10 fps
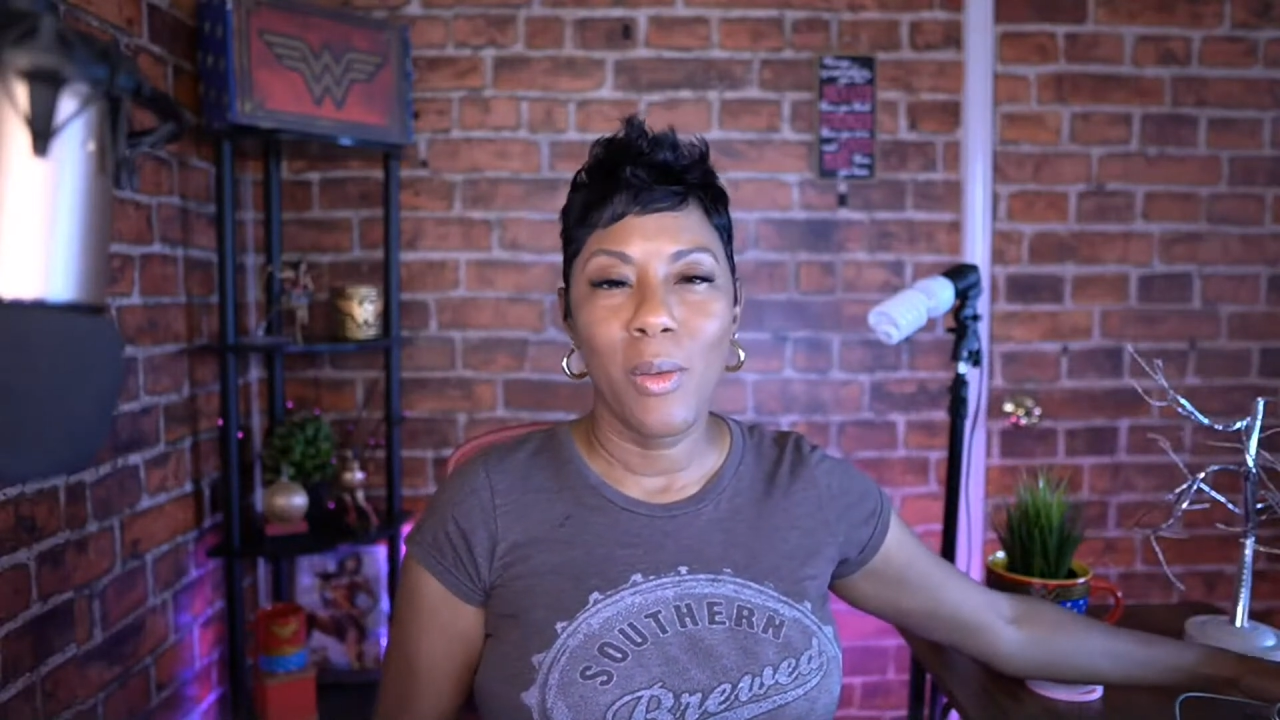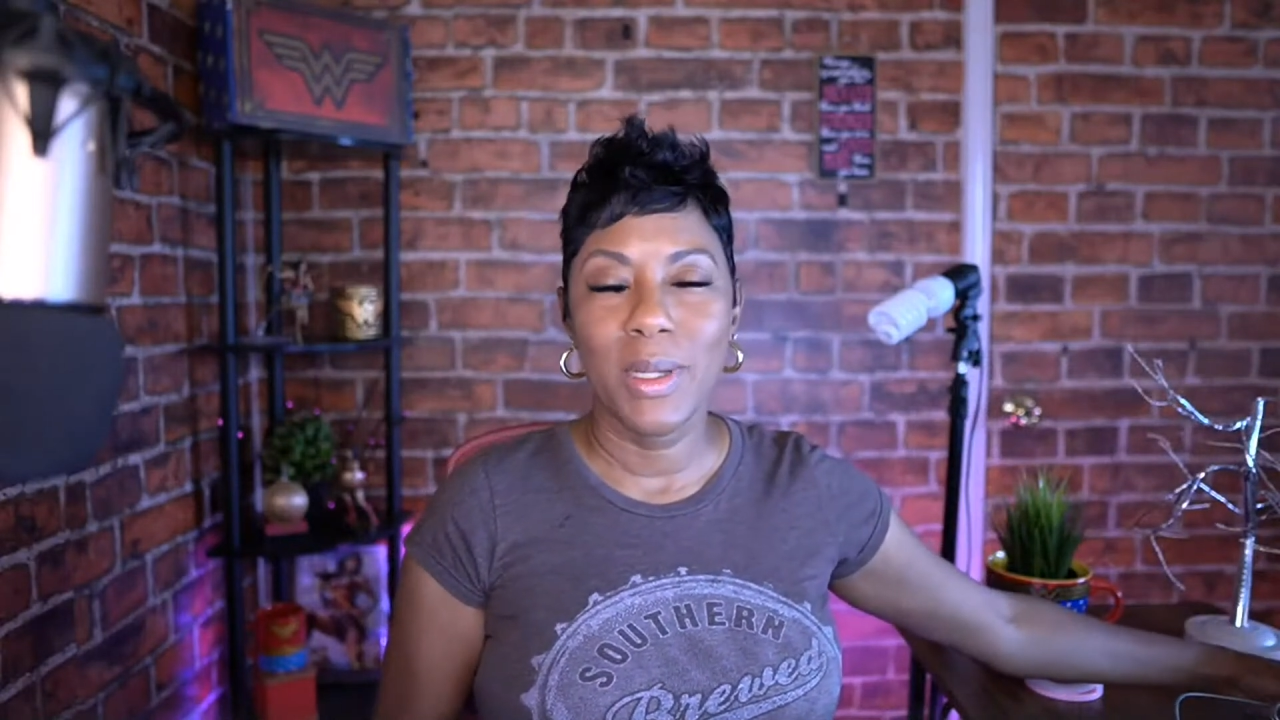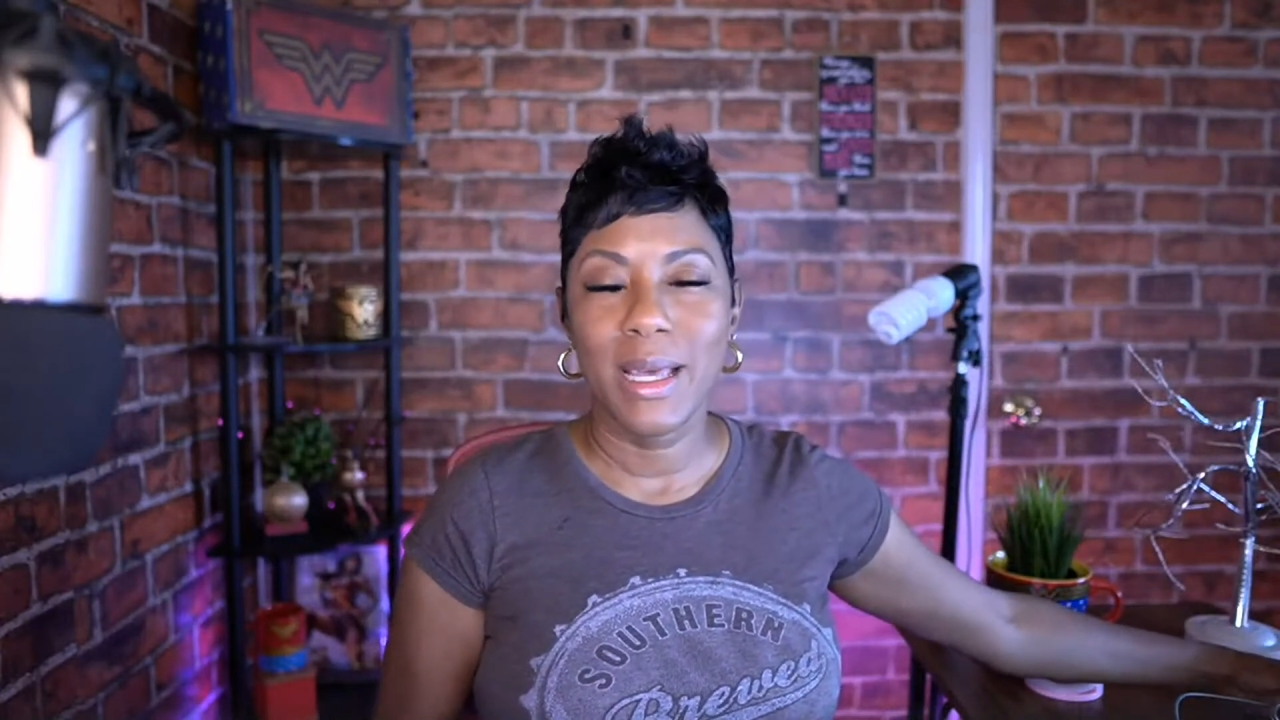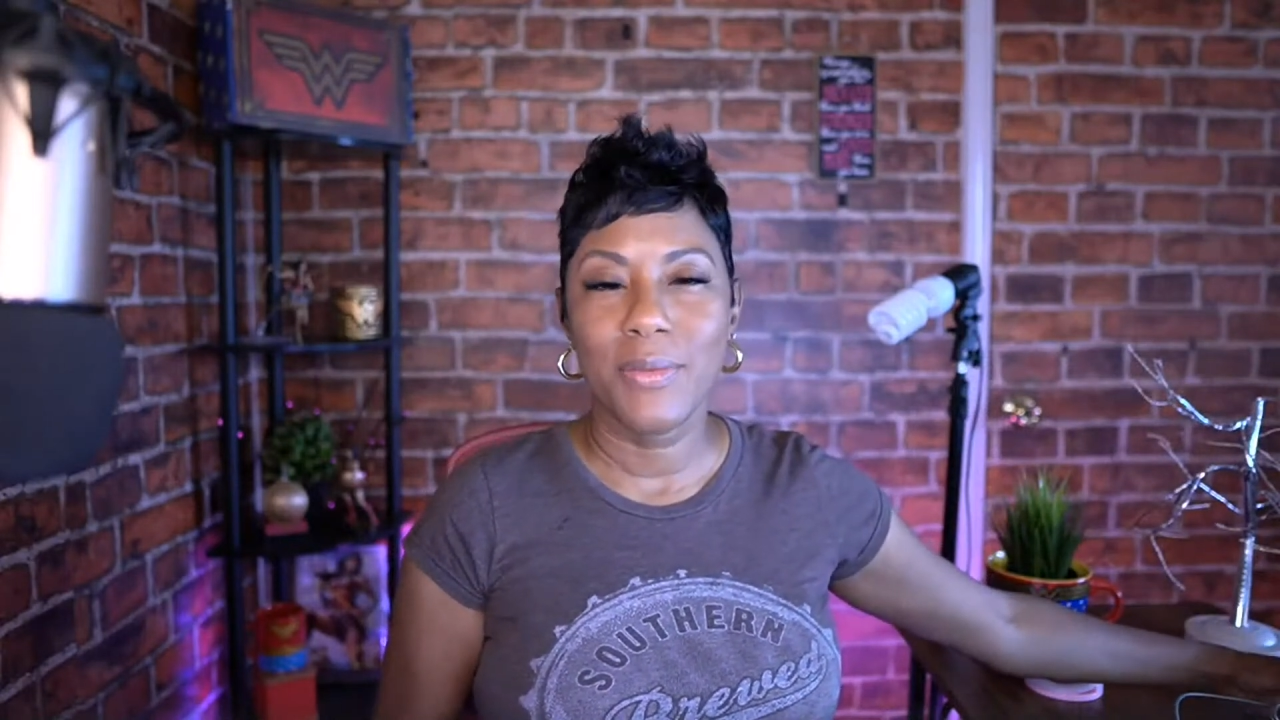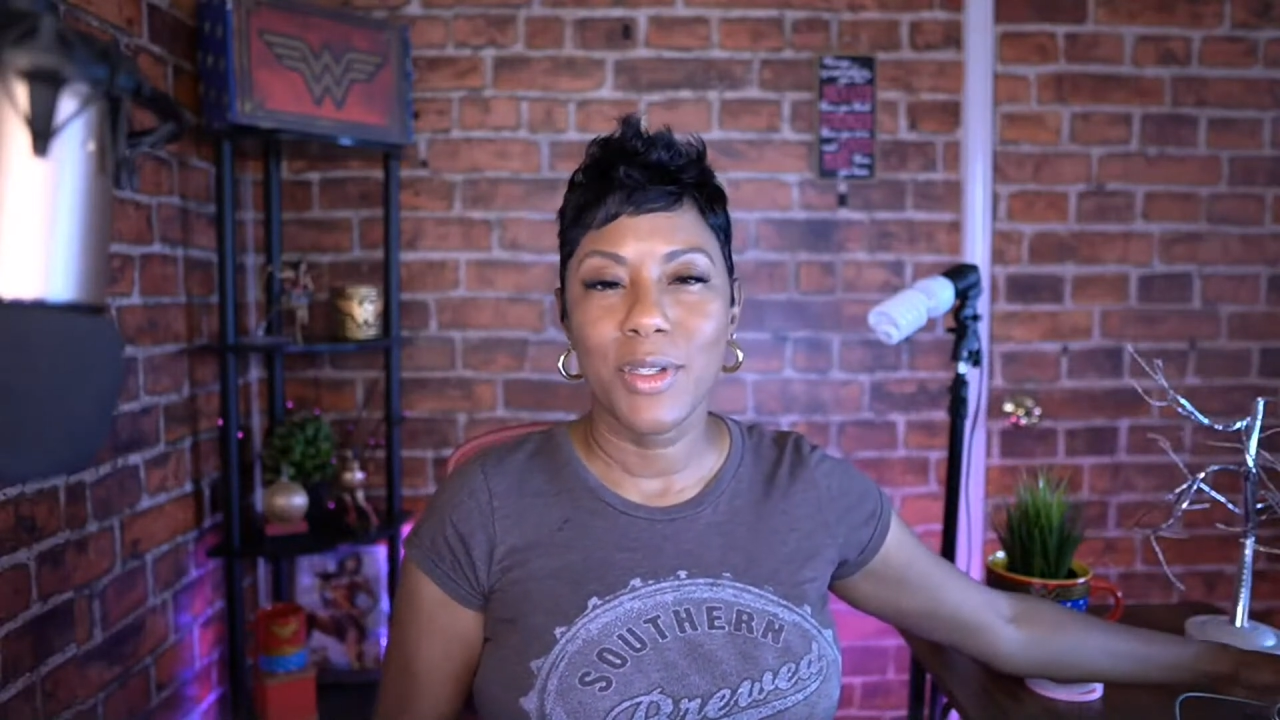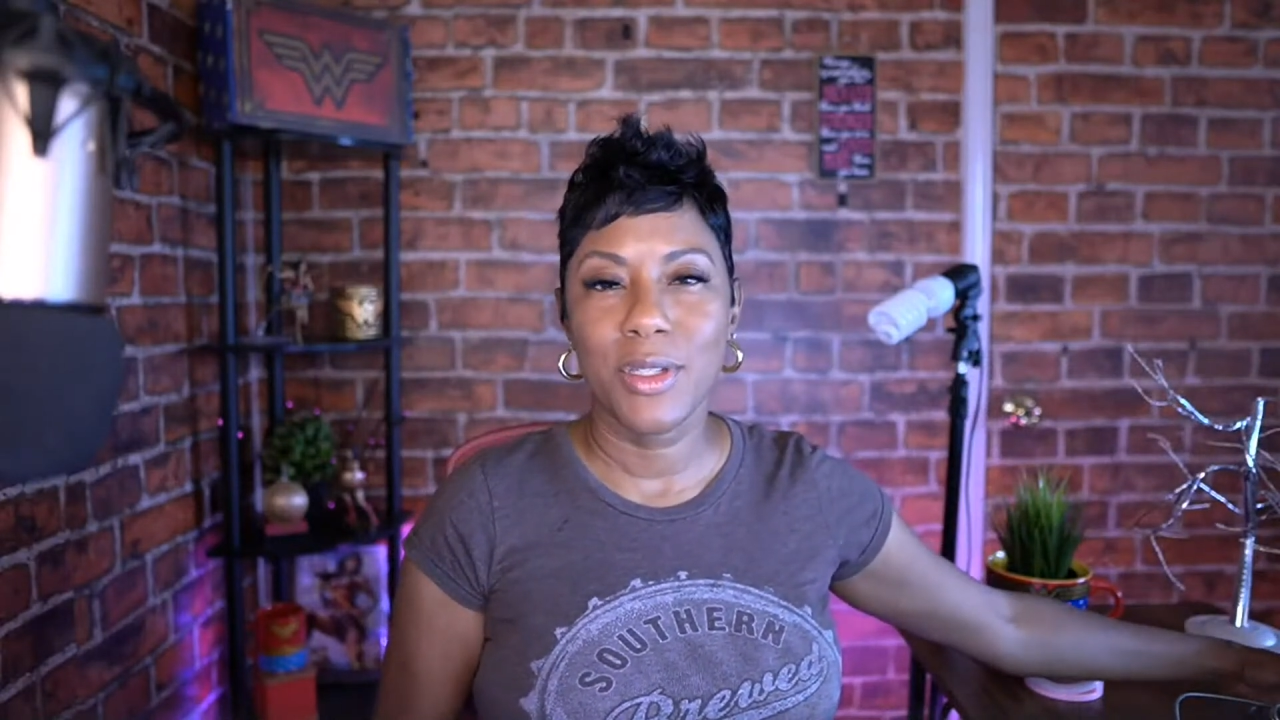always have to